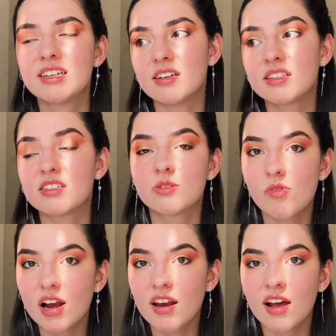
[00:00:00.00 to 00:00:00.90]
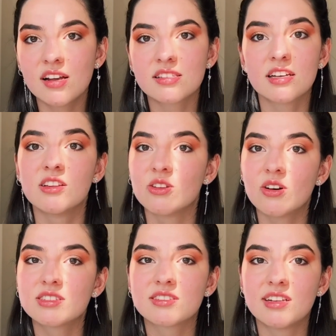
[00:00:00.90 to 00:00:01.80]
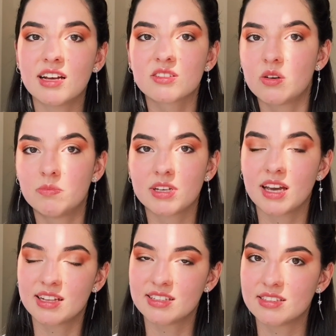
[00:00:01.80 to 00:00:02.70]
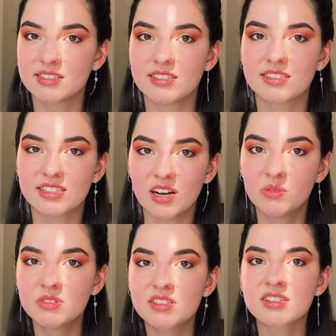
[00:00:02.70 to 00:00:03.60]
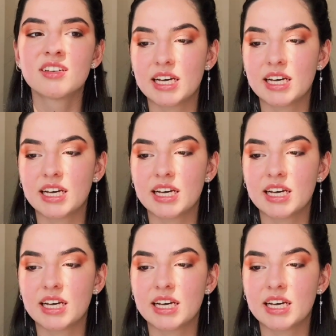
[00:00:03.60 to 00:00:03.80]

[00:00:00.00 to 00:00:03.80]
It is really nice and not that complicated as it sounds.